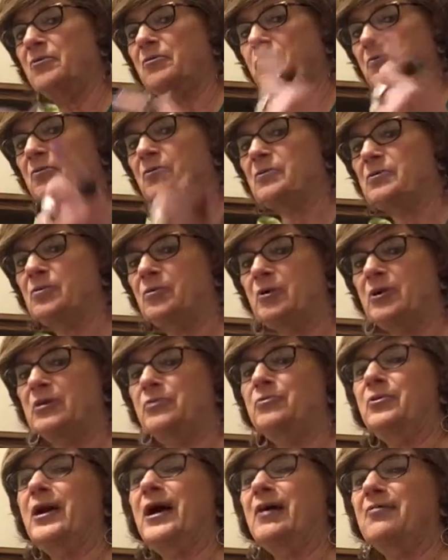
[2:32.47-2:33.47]
The first one went
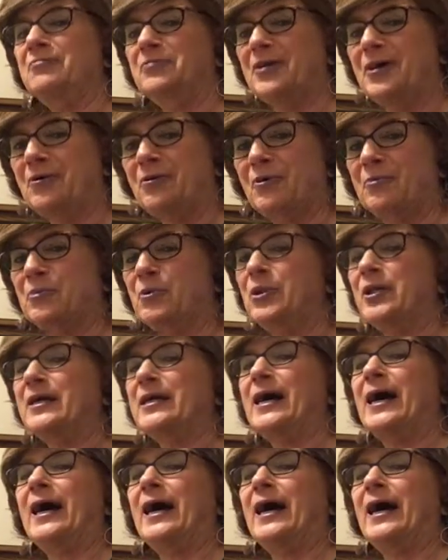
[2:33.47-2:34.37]
to a half an hour. I'm going like,